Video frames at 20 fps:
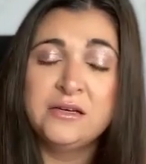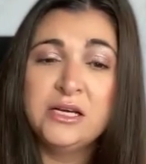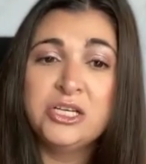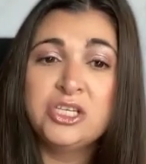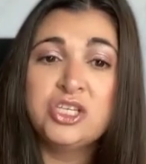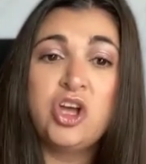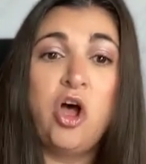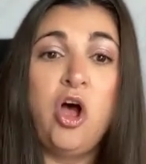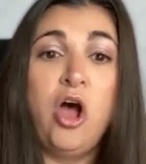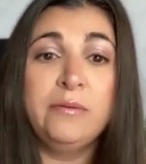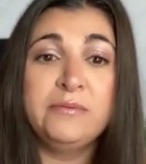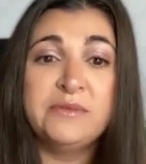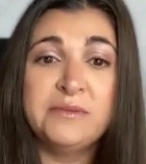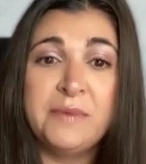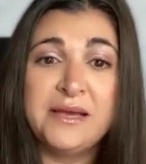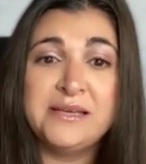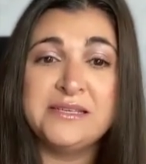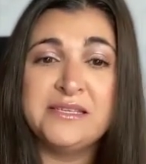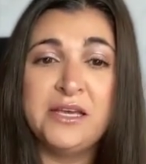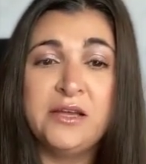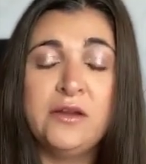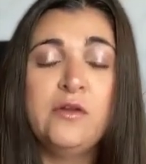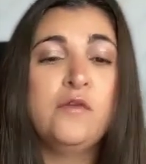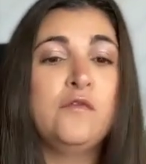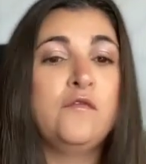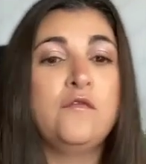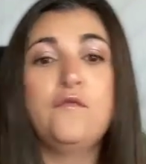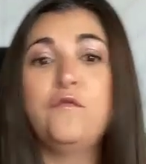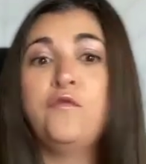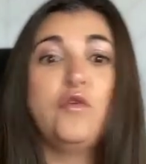to optimize it
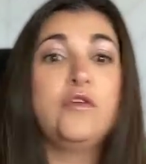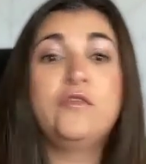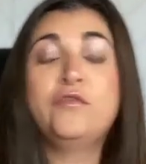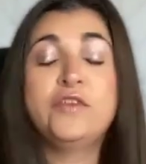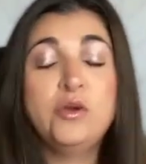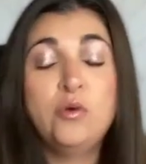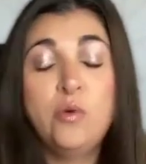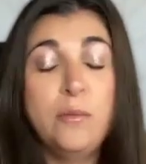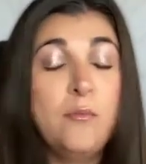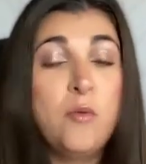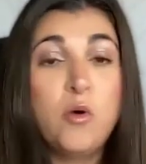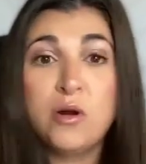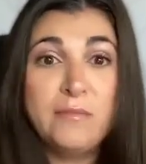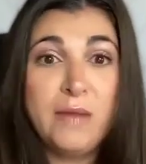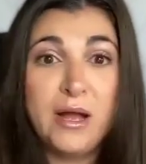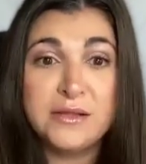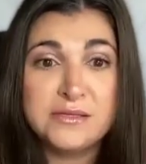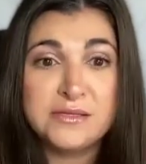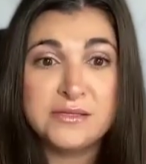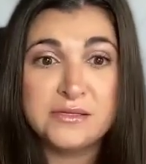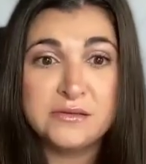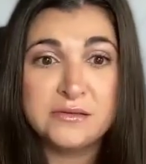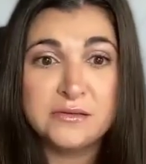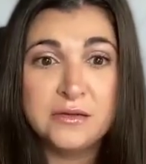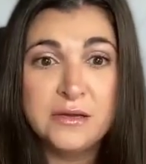for a few more months.